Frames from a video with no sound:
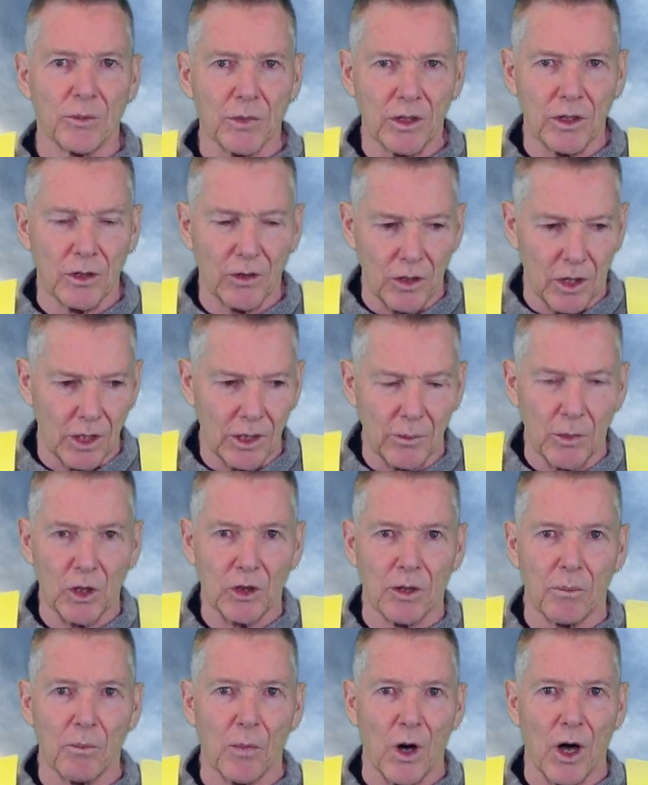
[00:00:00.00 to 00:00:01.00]
I'm just going to talk
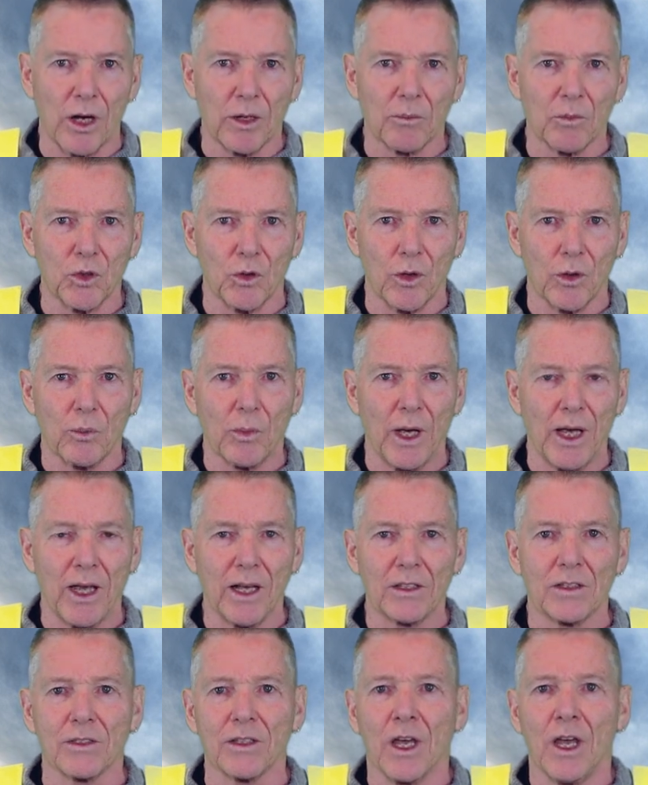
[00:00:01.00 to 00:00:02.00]
about the bottoms or the
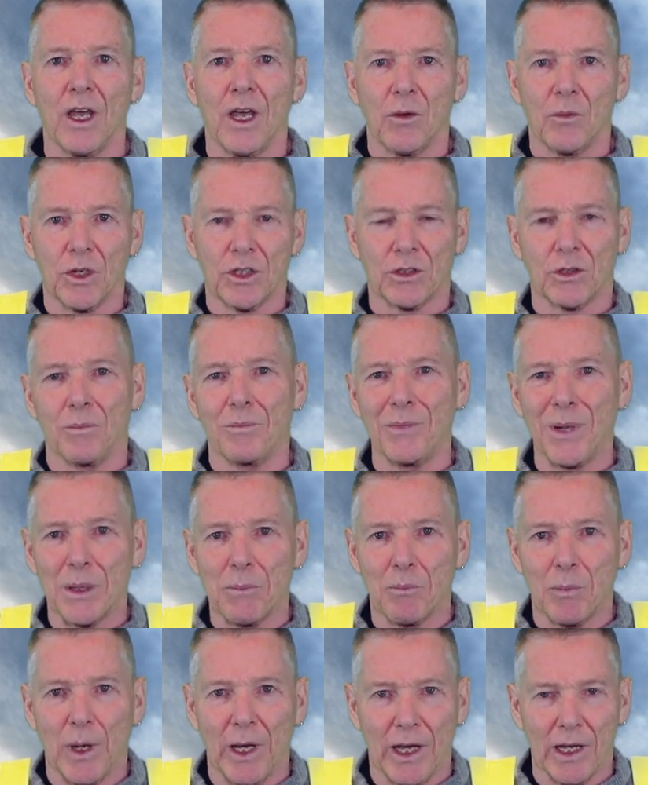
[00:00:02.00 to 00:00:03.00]
pants, which are
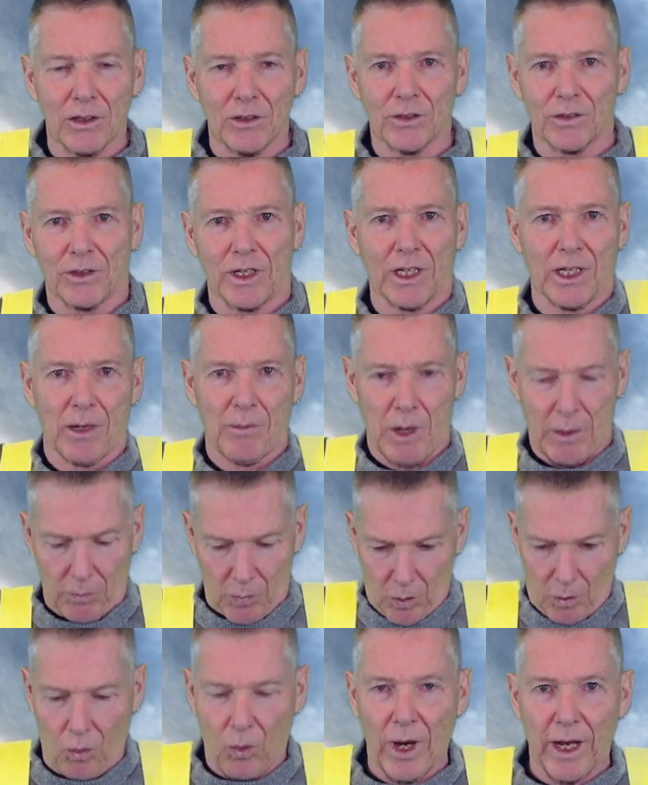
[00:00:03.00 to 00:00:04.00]
bib pants. They come
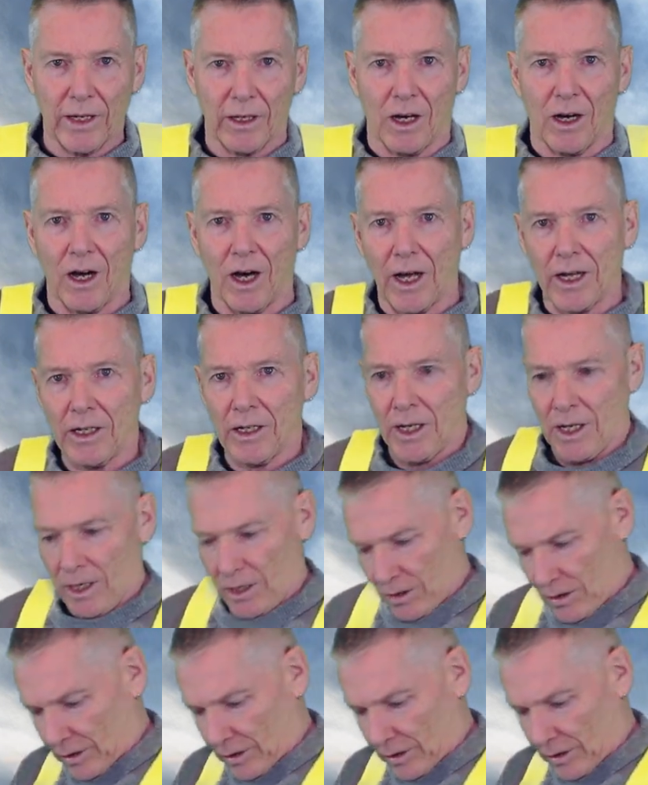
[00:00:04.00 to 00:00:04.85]
up quite high.